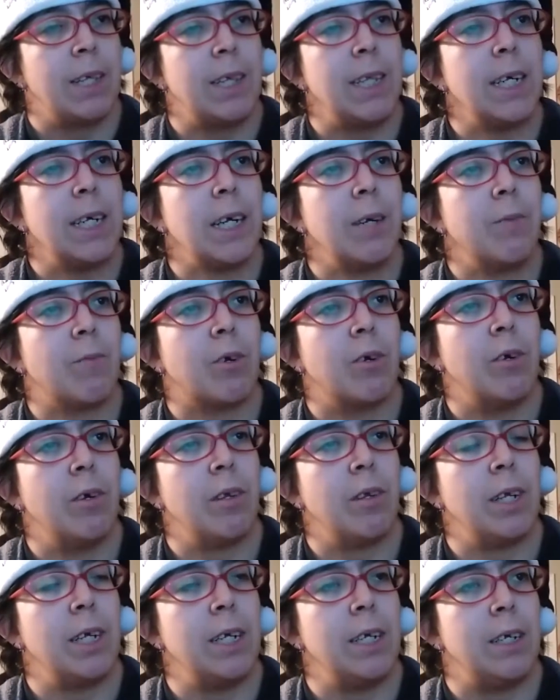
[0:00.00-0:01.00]
think I'm
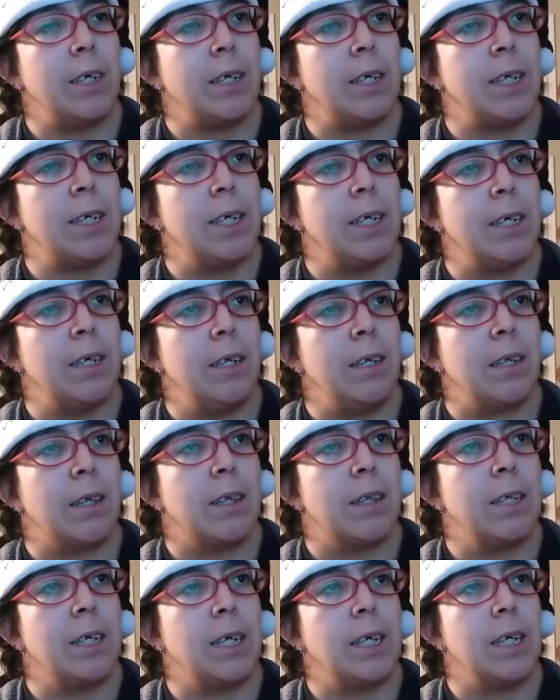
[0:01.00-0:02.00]
currently in
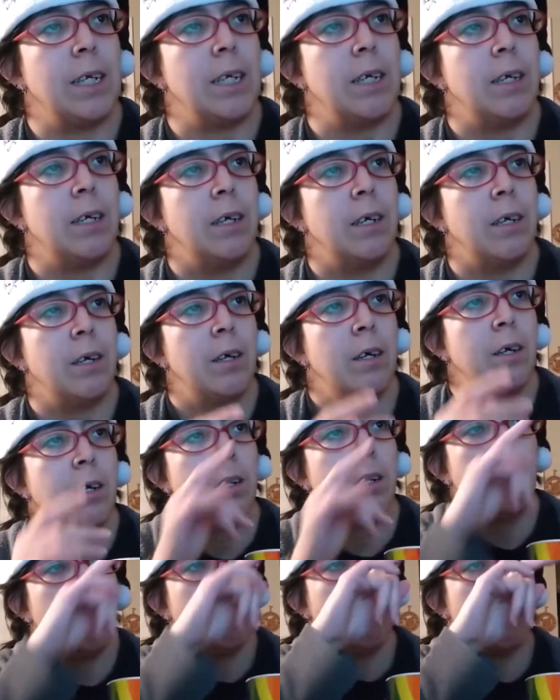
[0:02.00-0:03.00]
the
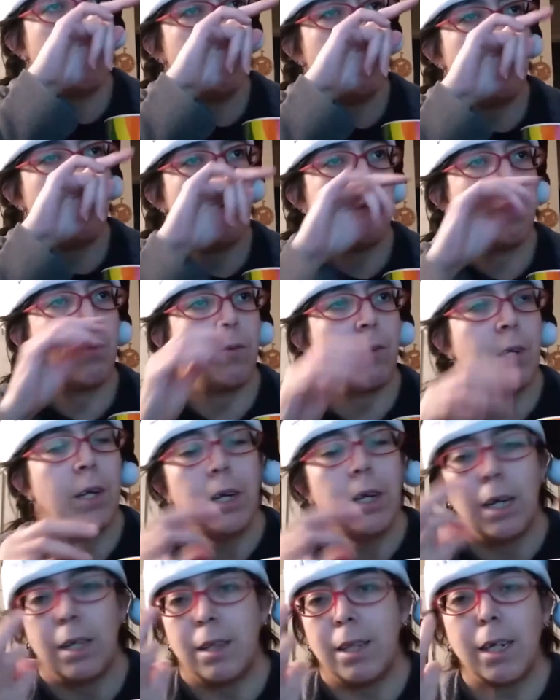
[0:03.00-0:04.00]
I
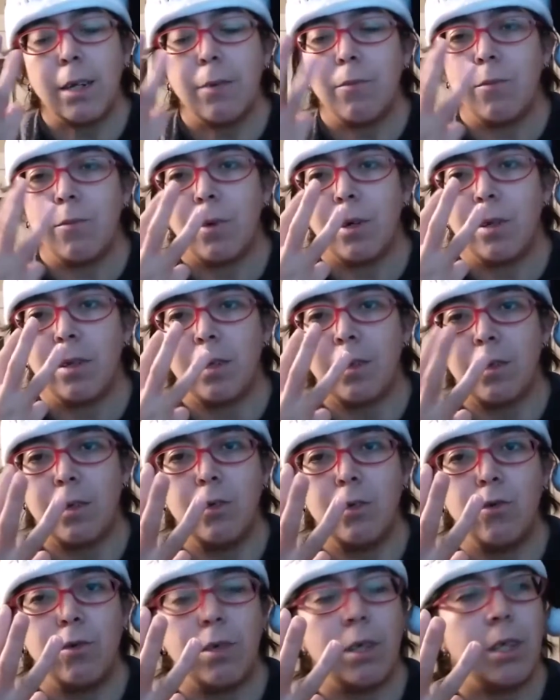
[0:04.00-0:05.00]
think I'm on the
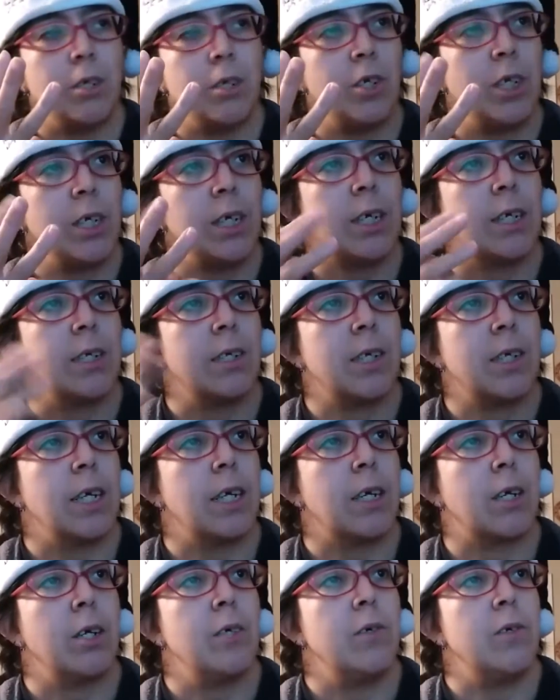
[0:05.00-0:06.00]
third trilogy, because
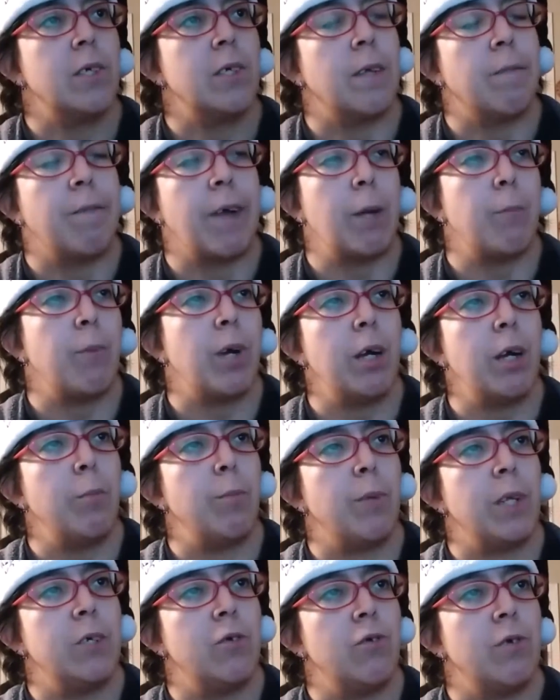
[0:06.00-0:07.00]
it goes the Vampire
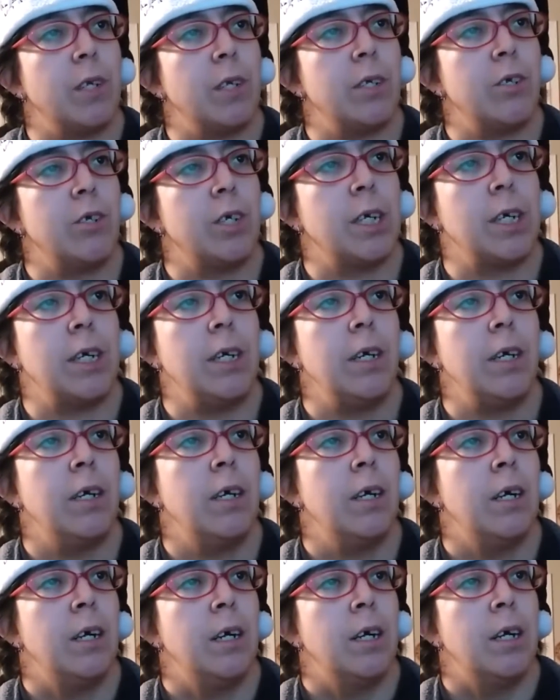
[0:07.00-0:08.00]
Blood trilogy,
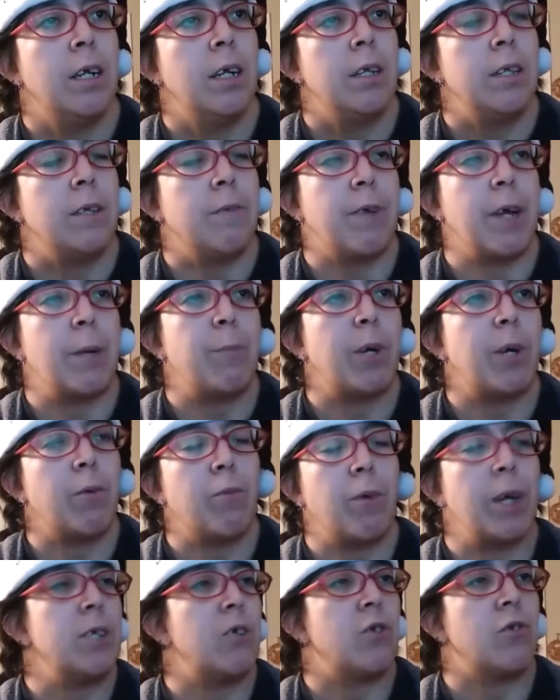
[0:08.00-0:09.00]
the Vampire
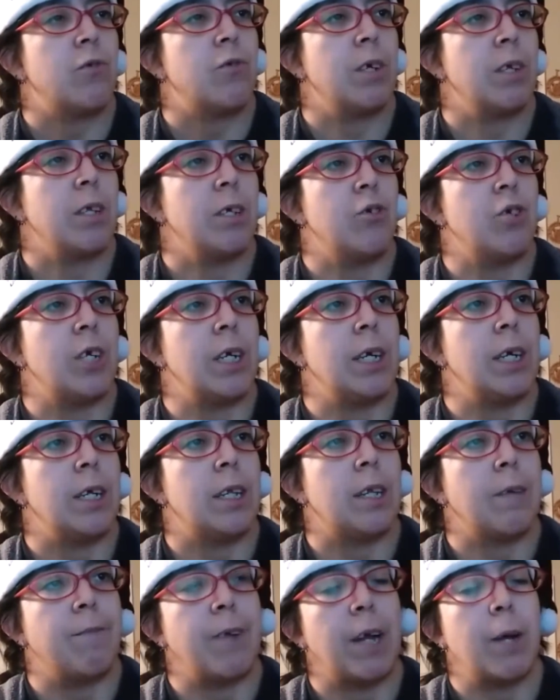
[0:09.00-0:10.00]
Rights trilogy,
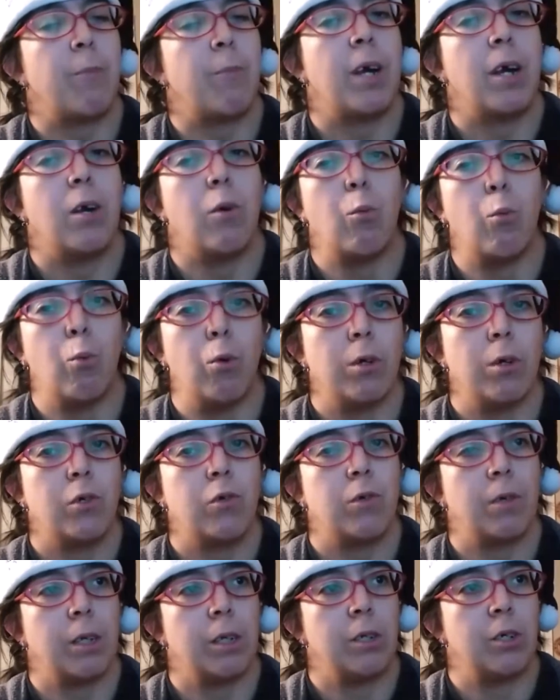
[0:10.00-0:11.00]
the Vampire War
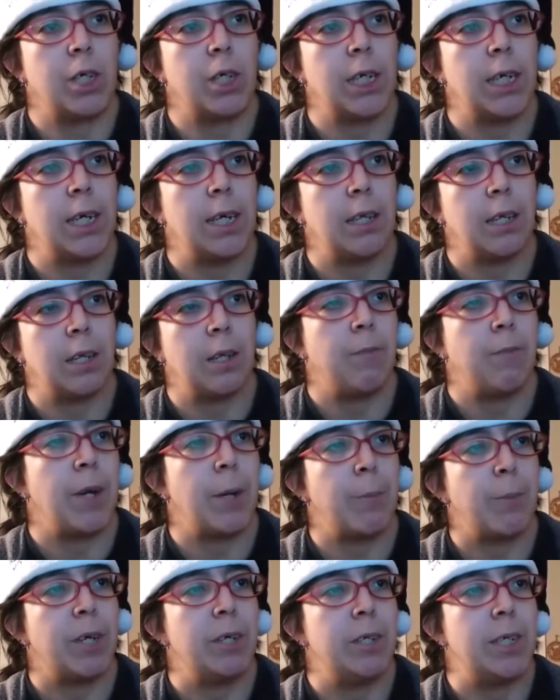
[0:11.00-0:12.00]
trilogy, and then the
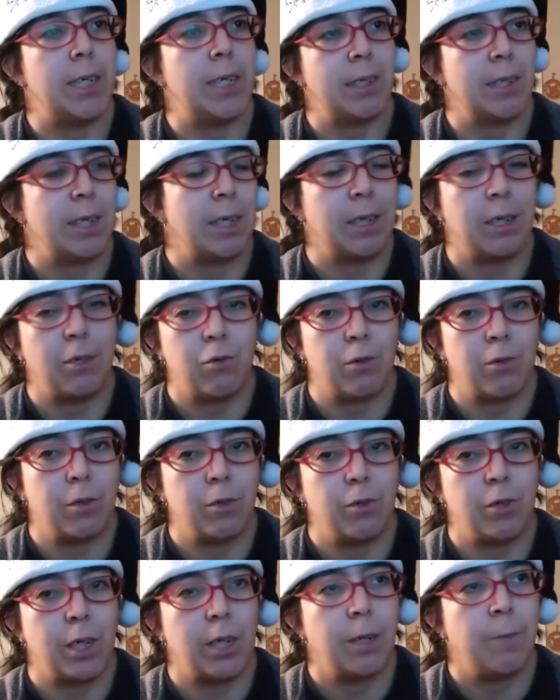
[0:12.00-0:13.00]
Vampire Destiny
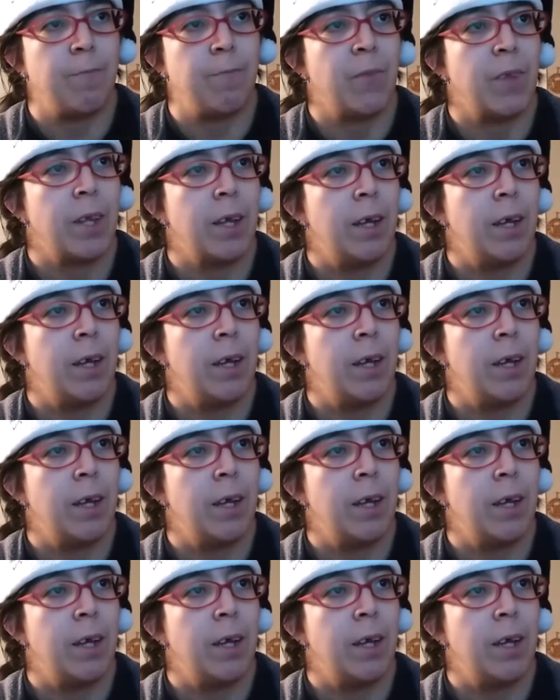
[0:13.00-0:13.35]
trilogy.